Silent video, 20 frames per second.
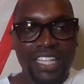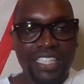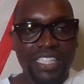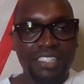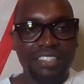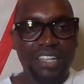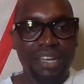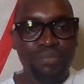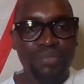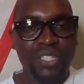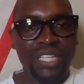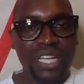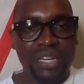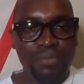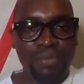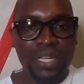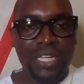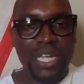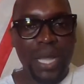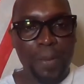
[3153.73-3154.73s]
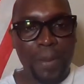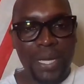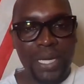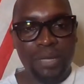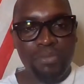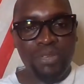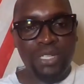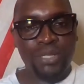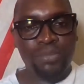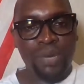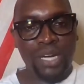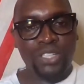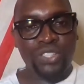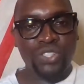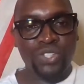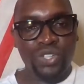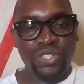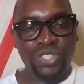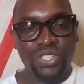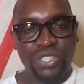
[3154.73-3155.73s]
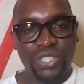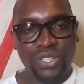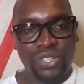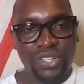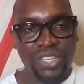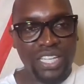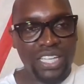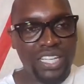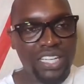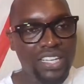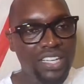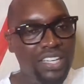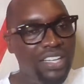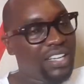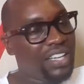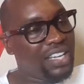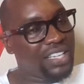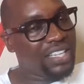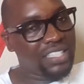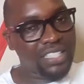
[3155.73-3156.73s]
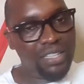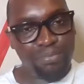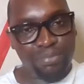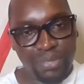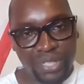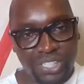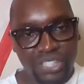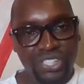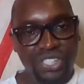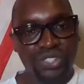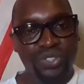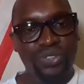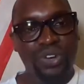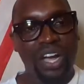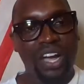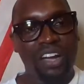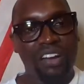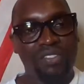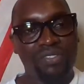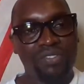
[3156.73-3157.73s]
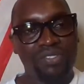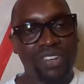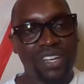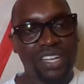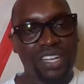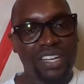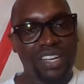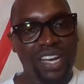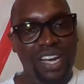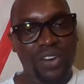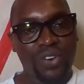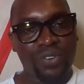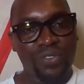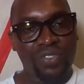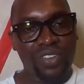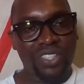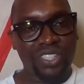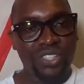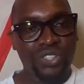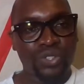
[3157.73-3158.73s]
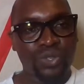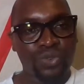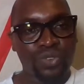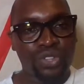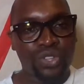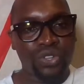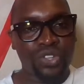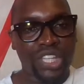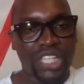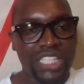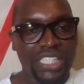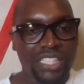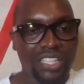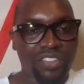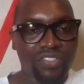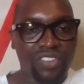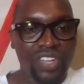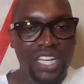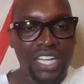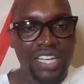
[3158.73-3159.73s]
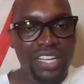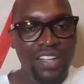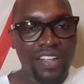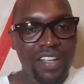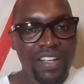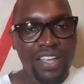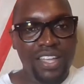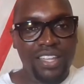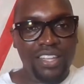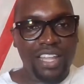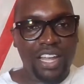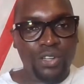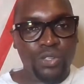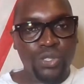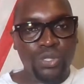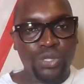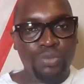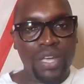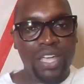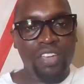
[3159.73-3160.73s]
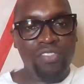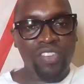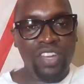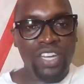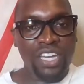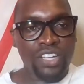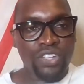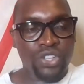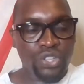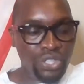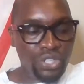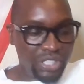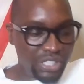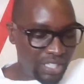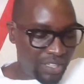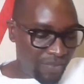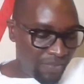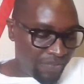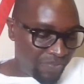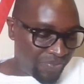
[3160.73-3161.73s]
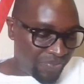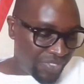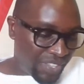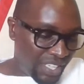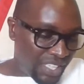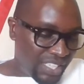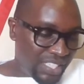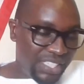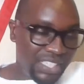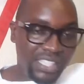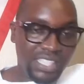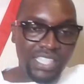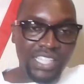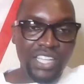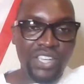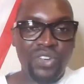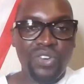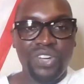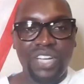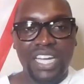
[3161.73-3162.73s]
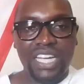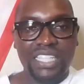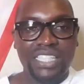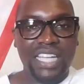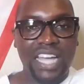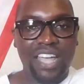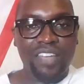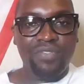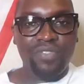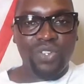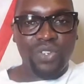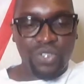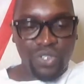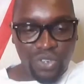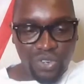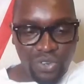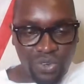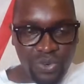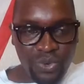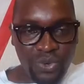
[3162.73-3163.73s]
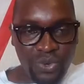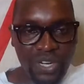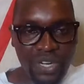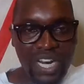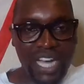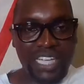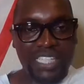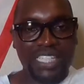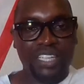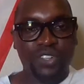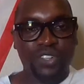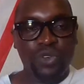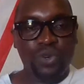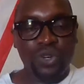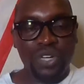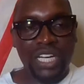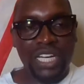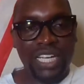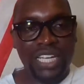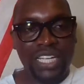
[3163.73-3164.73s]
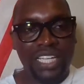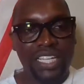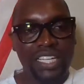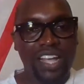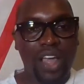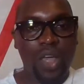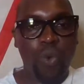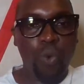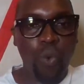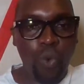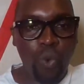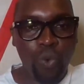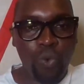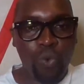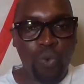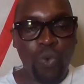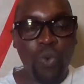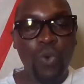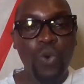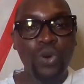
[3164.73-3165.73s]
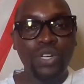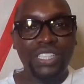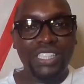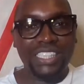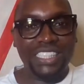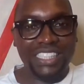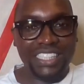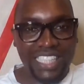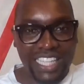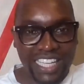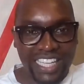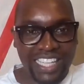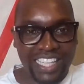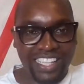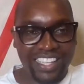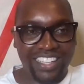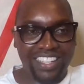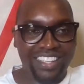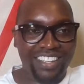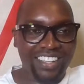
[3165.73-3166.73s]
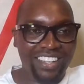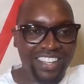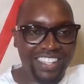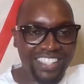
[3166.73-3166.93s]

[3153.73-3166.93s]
This is MGN Media. My name is Mark George Njoroge. It's a pleasure to have a conversation with you this evening. That was my evening thought. See you next time. Good night and good day. Ooh, good day.